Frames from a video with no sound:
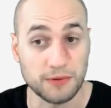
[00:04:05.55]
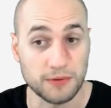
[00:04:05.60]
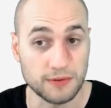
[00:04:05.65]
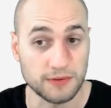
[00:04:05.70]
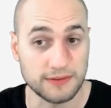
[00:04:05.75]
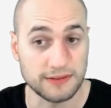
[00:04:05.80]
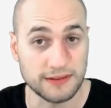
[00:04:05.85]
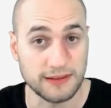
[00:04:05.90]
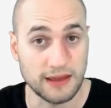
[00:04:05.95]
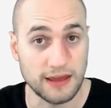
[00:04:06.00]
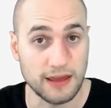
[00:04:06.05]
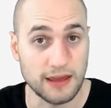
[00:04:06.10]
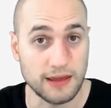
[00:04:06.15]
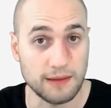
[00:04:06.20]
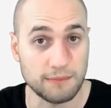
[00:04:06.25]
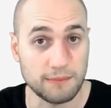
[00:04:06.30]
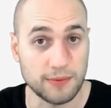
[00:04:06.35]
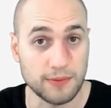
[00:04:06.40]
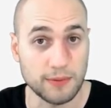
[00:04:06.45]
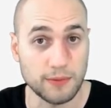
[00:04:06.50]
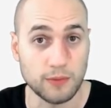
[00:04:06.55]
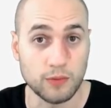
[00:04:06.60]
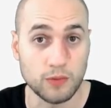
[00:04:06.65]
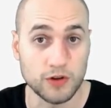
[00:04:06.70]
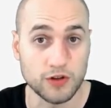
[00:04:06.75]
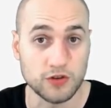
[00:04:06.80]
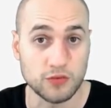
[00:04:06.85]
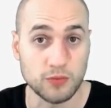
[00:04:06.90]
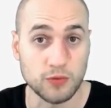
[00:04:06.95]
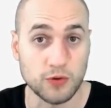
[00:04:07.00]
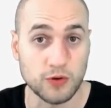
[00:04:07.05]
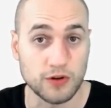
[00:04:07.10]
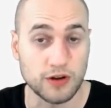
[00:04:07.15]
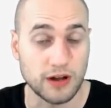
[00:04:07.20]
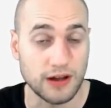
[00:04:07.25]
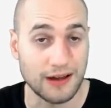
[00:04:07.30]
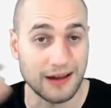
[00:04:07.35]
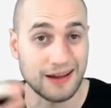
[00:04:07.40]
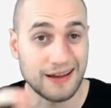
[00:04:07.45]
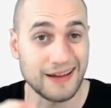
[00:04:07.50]
escape which would
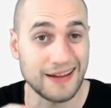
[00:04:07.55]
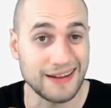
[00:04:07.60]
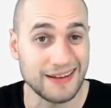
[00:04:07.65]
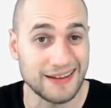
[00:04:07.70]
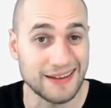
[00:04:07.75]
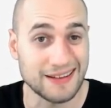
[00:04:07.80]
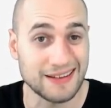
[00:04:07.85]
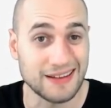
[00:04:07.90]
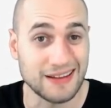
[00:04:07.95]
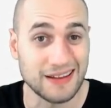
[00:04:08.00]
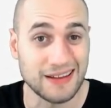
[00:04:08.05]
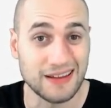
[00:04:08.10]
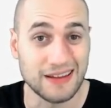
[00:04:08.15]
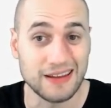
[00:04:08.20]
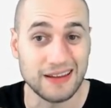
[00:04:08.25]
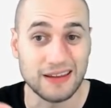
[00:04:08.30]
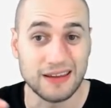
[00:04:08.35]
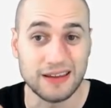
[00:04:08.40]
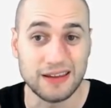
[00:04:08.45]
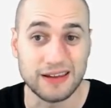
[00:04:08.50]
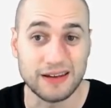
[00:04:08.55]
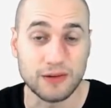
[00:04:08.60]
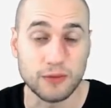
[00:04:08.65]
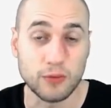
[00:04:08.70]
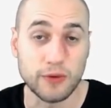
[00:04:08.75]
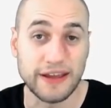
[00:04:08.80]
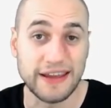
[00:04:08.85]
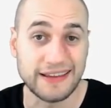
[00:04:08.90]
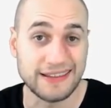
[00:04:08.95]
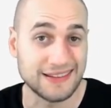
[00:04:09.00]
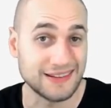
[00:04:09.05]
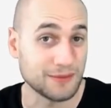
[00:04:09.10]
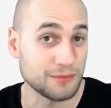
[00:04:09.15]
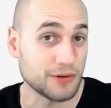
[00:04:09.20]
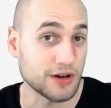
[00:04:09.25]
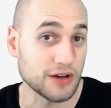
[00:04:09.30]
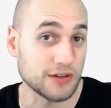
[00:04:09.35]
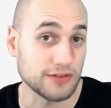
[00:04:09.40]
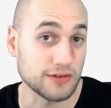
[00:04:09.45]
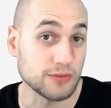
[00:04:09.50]
hide it in a way that a
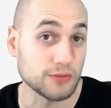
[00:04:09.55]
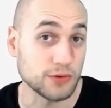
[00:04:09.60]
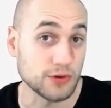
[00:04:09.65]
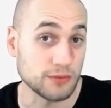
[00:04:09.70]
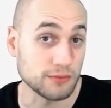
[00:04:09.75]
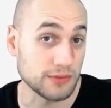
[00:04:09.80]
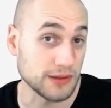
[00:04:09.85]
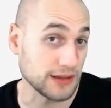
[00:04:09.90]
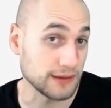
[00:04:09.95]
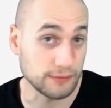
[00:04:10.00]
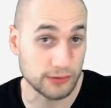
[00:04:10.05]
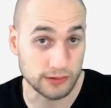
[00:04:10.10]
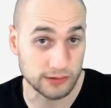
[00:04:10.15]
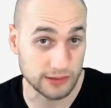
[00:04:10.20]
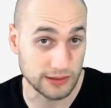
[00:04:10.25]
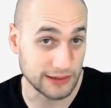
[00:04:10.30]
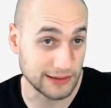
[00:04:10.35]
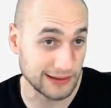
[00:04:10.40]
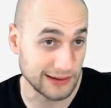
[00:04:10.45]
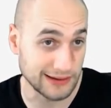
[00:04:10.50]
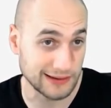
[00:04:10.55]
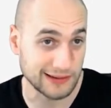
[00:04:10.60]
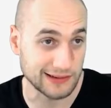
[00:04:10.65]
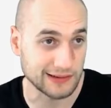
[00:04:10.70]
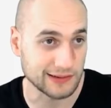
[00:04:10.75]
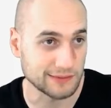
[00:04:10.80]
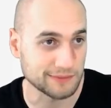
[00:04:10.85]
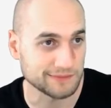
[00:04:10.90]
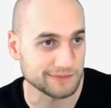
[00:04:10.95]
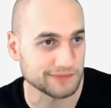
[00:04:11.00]
browser wouldn't be able to detect it.